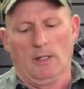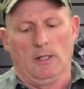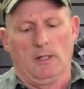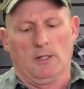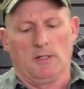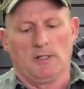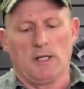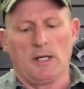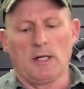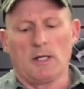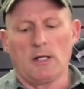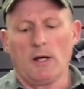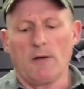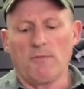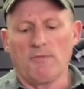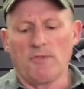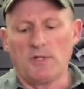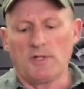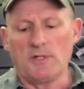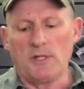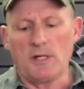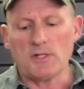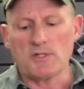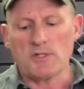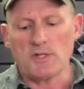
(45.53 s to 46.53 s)
Take off
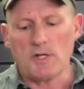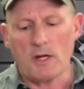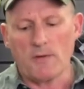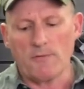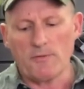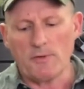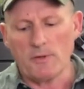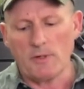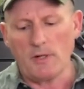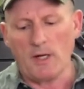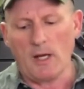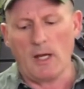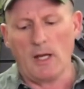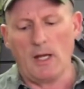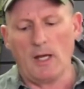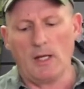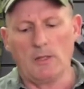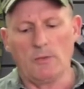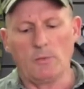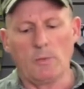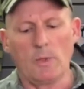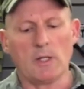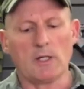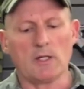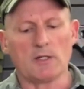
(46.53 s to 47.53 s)
the dust cover
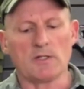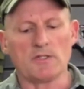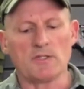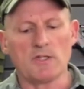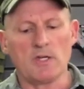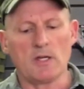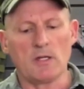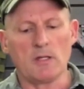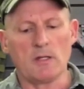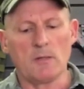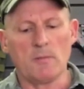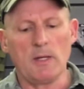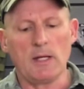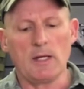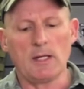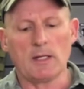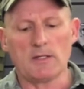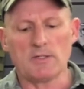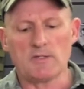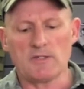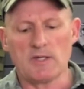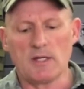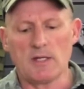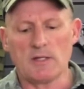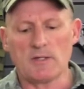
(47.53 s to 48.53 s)
and we can see the
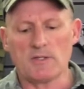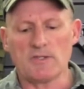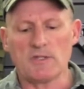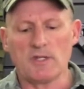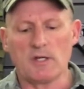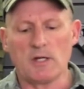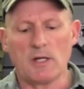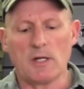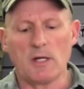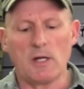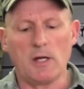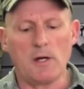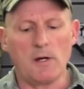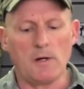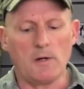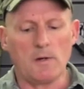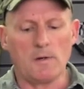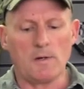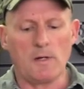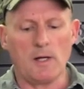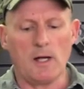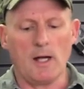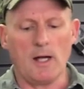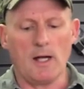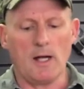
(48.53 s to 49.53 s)
magazine sitting
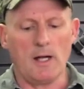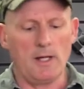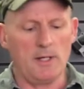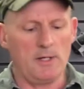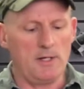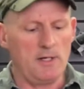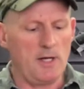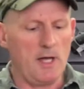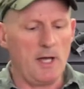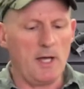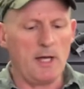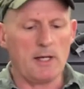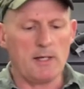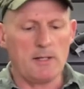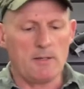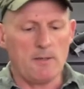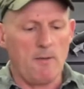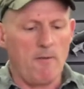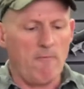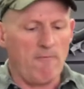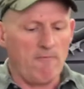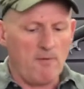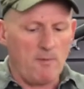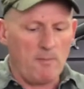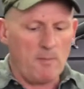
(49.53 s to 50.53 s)
here, 9
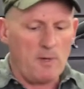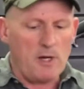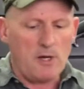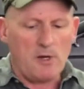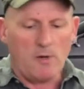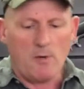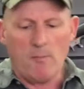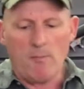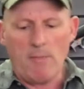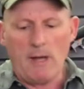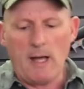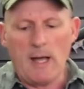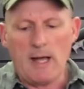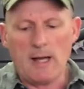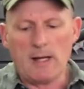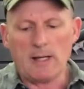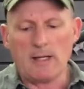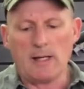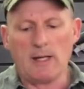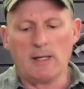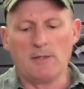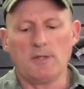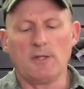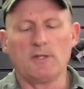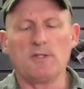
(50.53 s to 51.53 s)
from here back
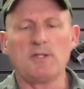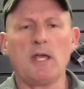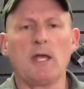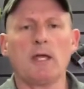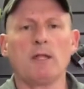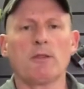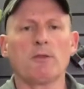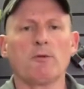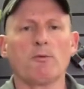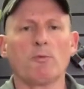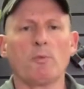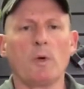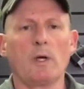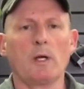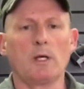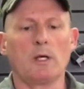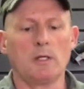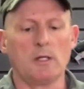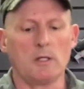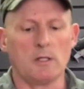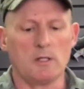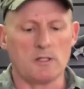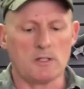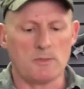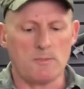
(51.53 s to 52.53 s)
and the 10th ready
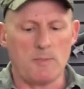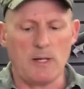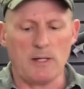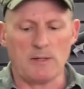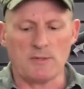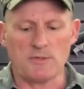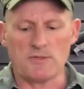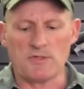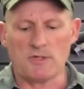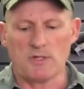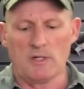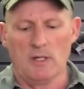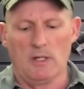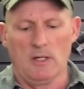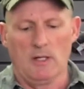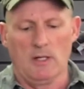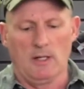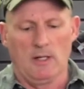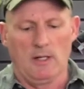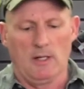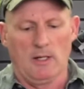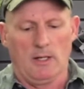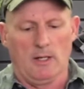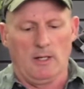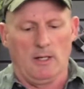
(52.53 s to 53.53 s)
to dispense.
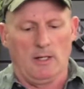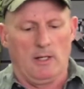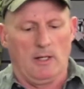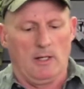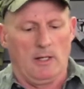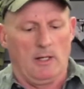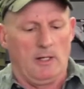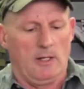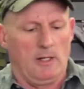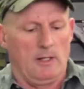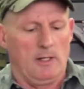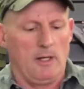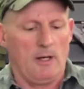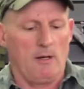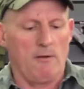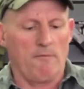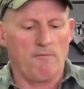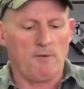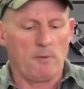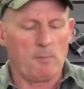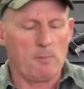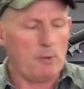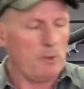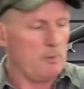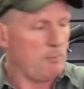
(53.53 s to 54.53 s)
Now,
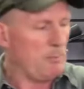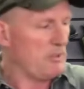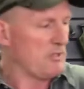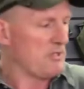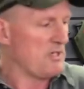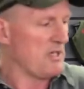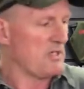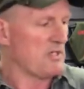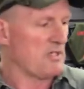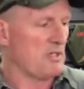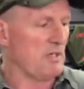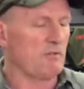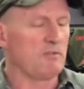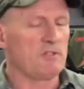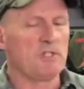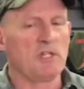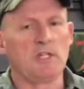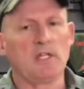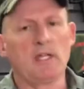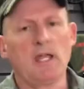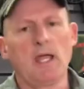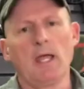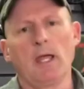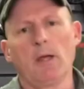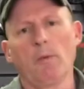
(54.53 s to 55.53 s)
for purposes of
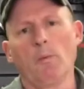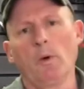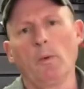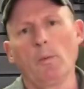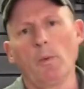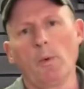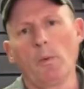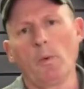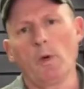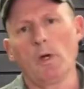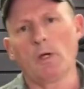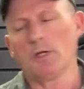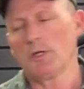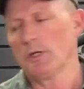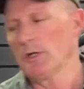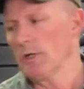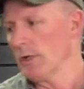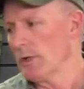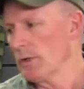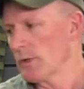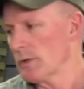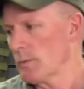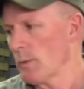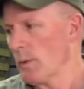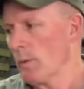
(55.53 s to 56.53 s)
today, what we wanted to
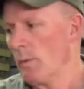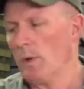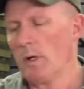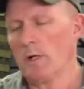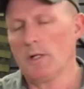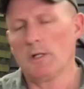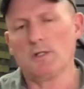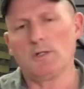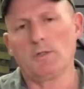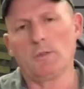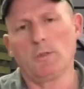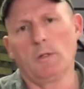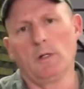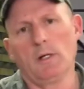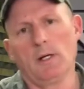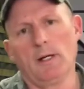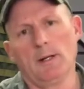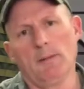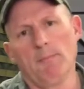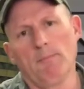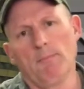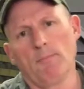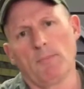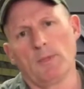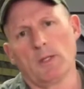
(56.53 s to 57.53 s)
do is we wanted to